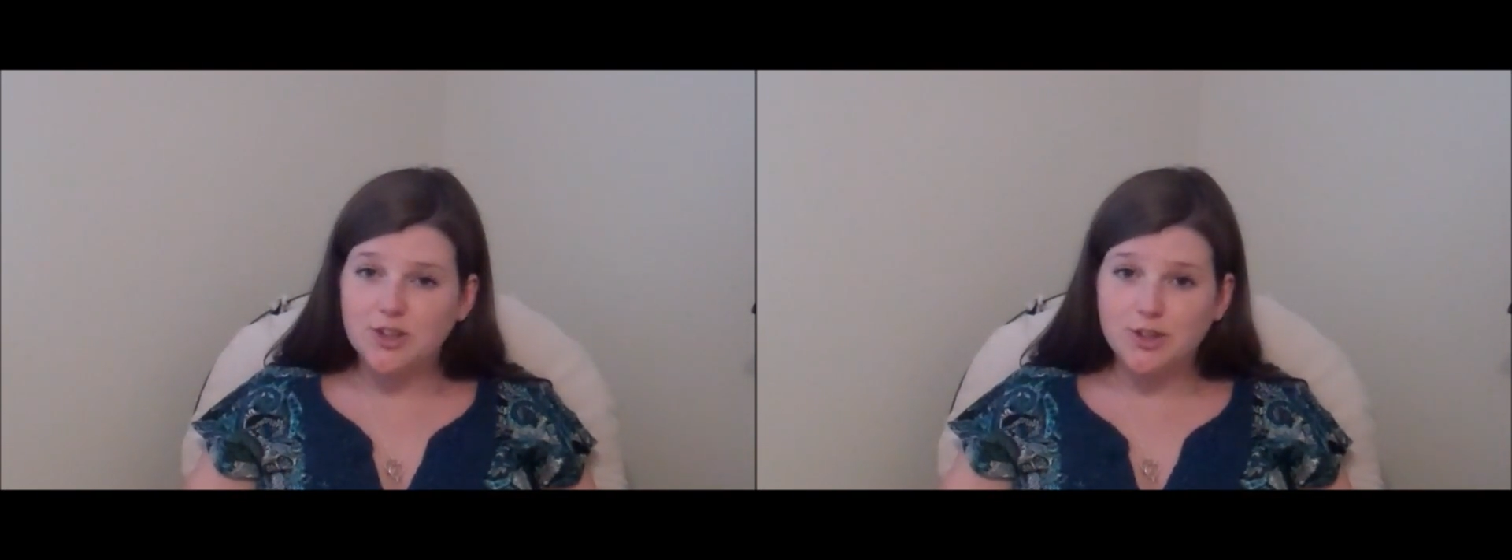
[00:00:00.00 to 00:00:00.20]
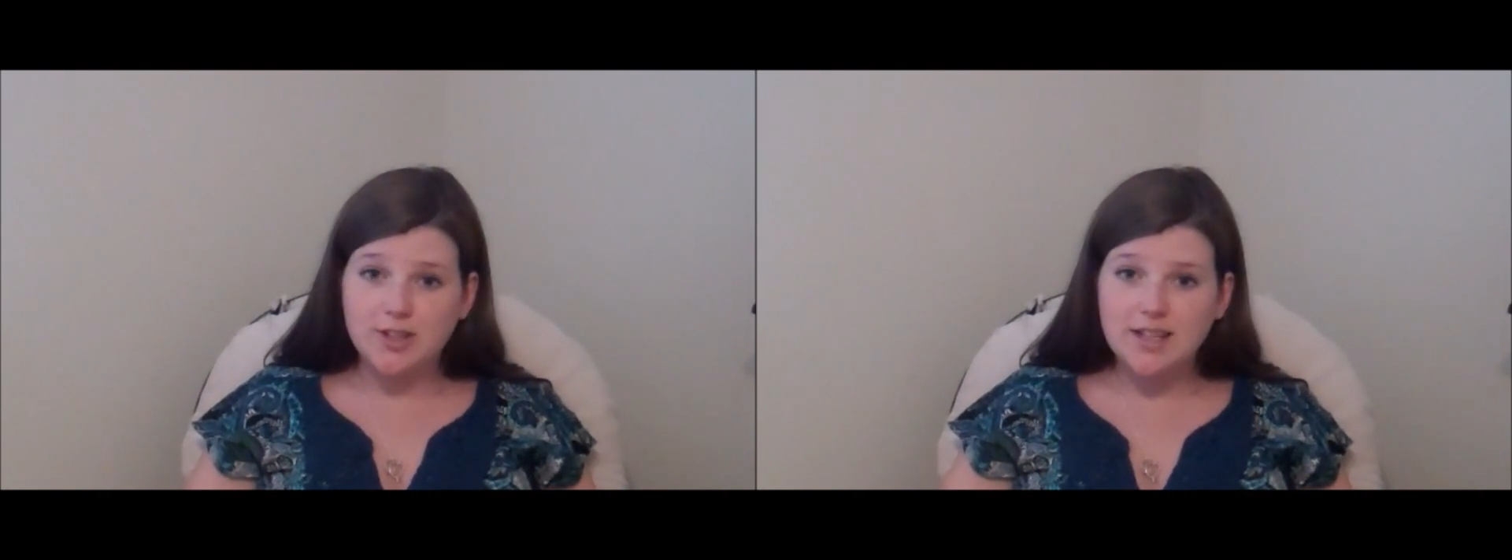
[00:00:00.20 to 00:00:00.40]

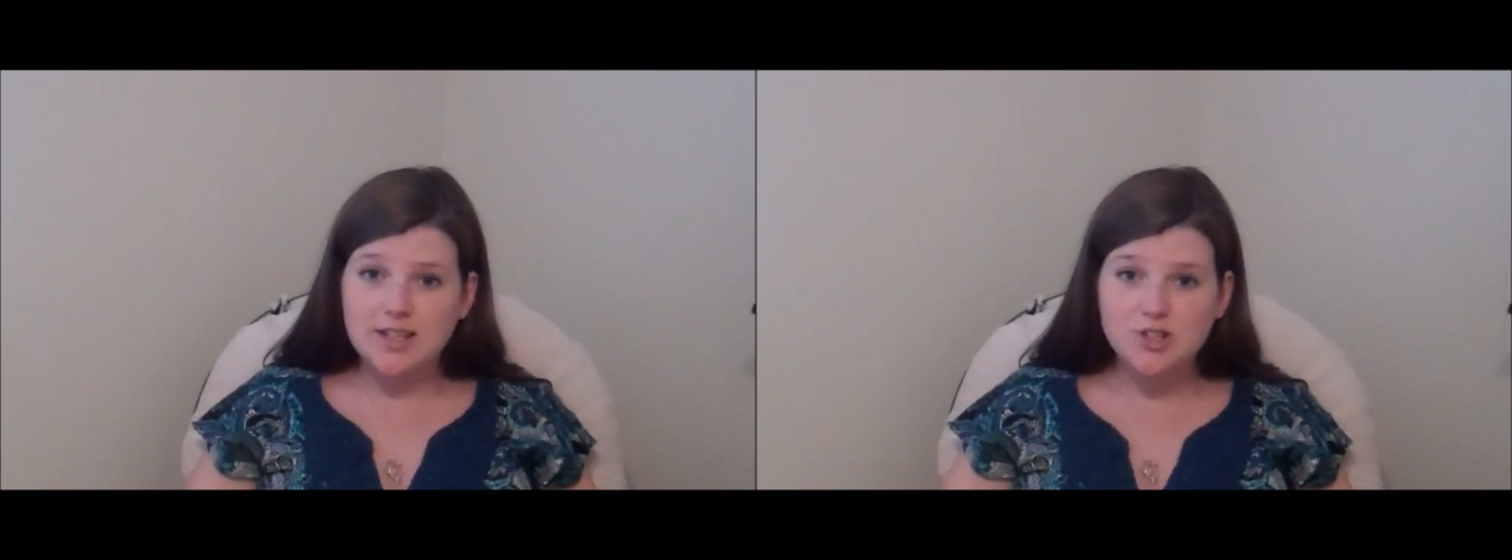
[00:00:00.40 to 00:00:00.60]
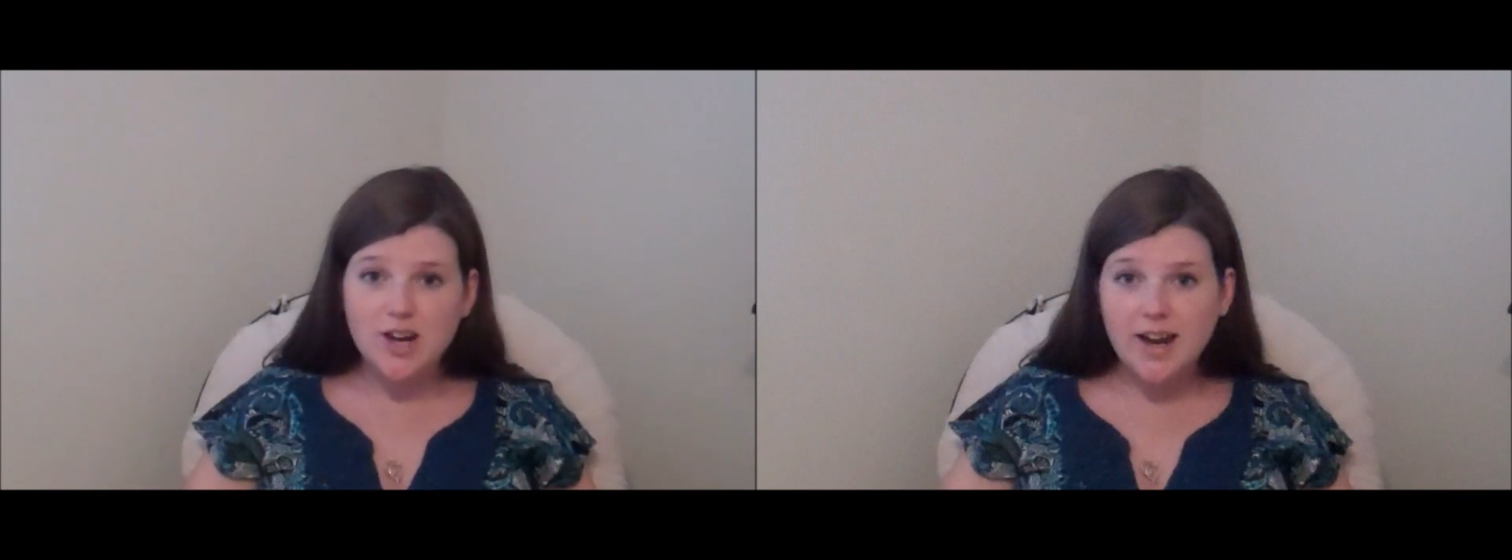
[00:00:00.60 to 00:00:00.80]
early
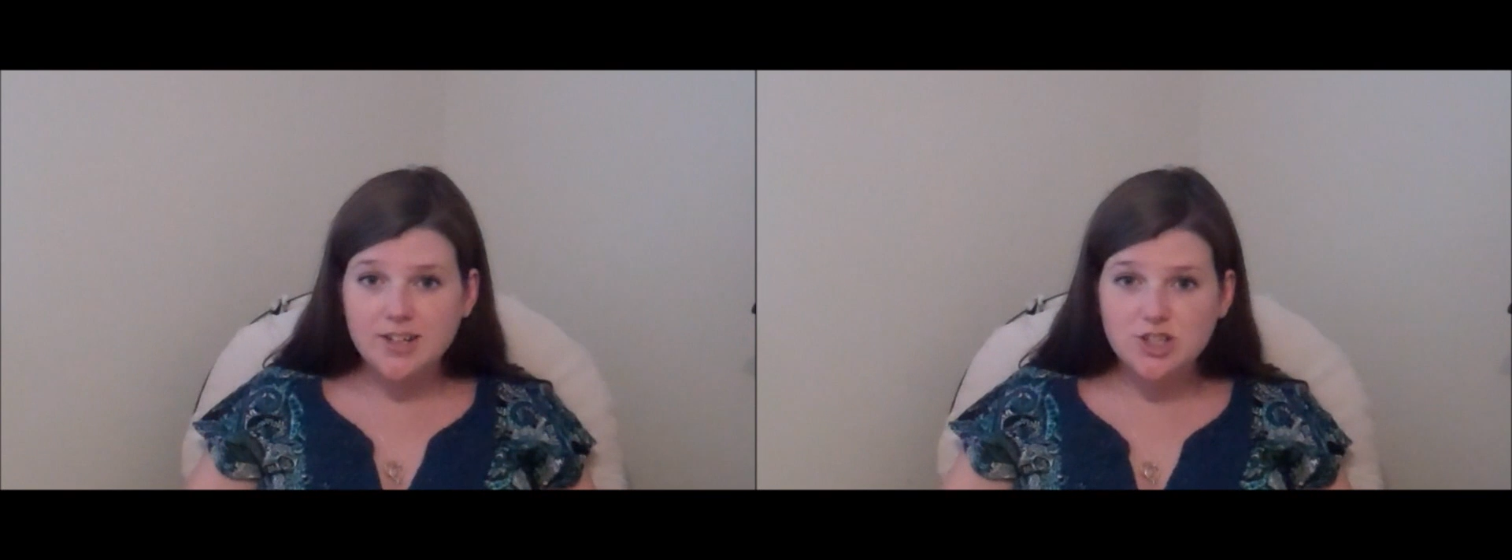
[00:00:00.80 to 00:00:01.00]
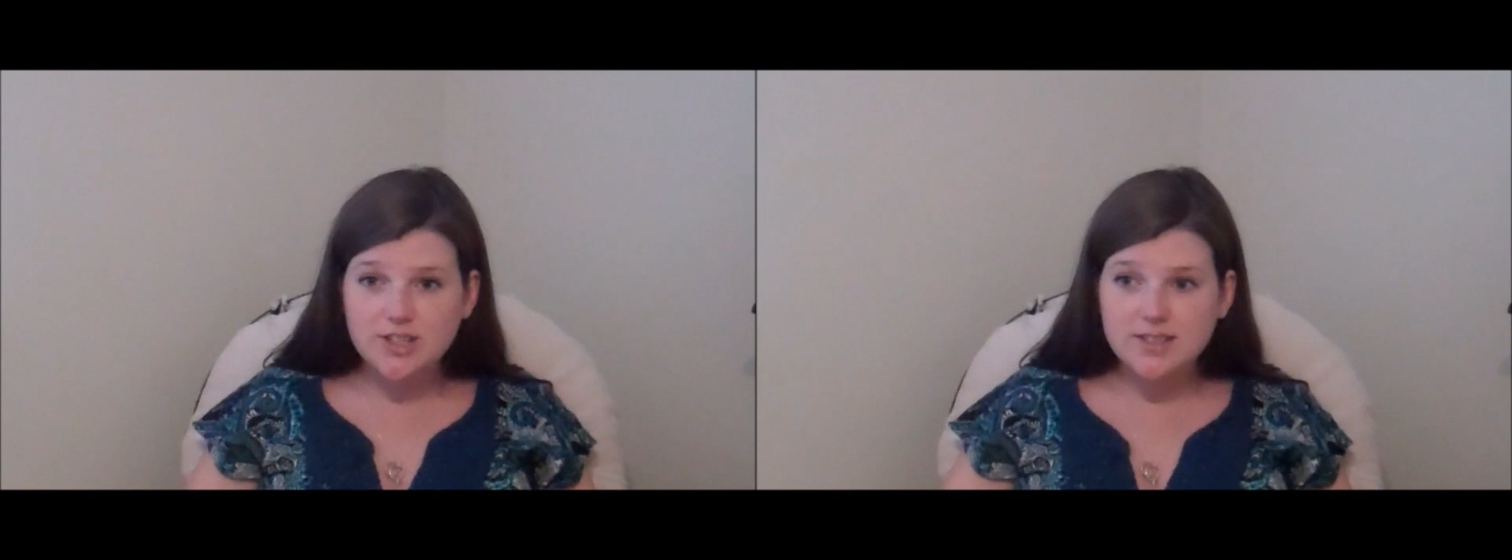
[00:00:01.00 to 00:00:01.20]

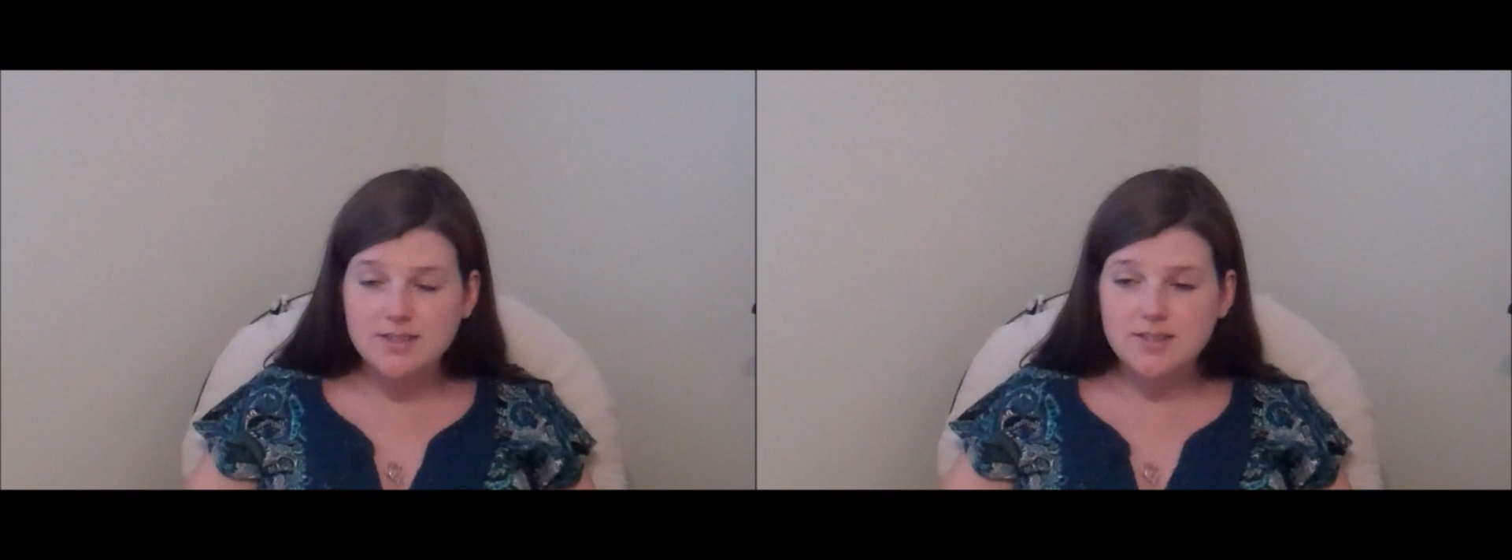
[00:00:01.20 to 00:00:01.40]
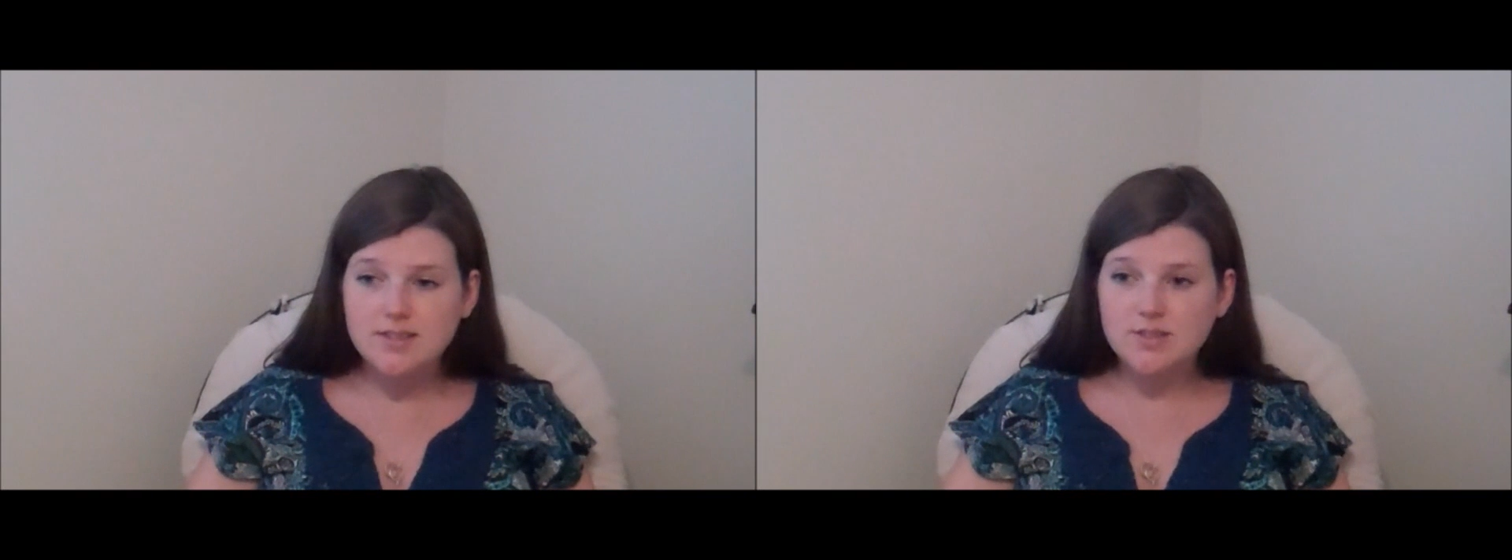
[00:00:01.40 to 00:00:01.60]

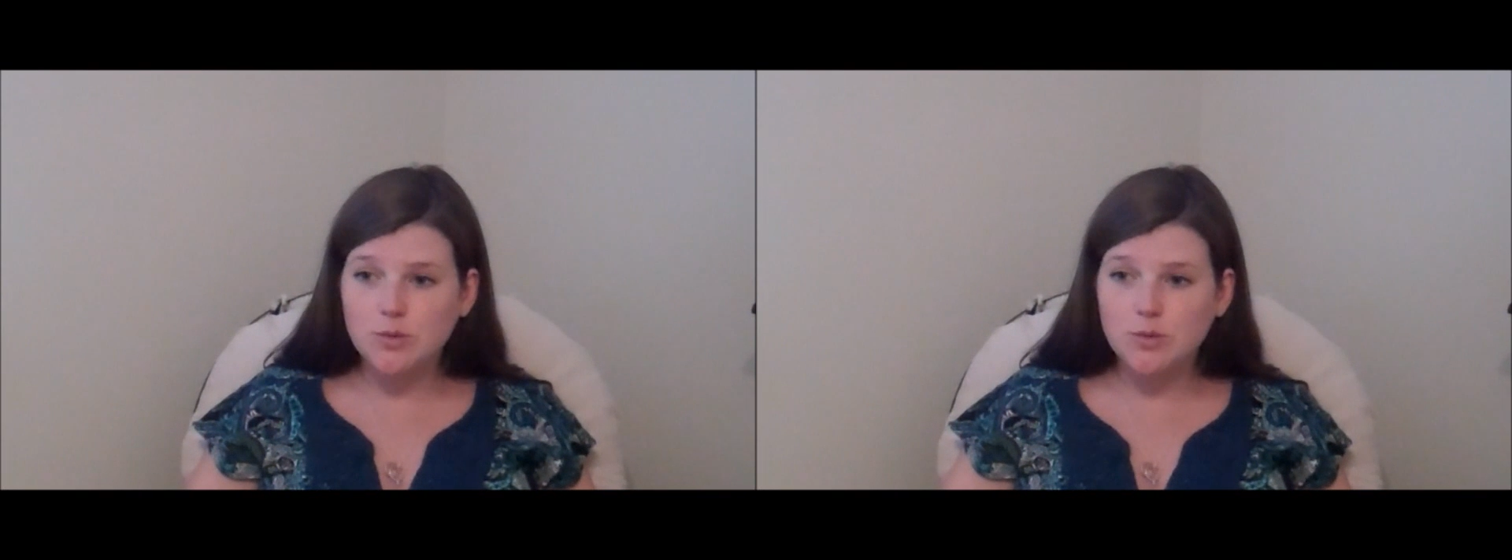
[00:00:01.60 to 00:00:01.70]
contractions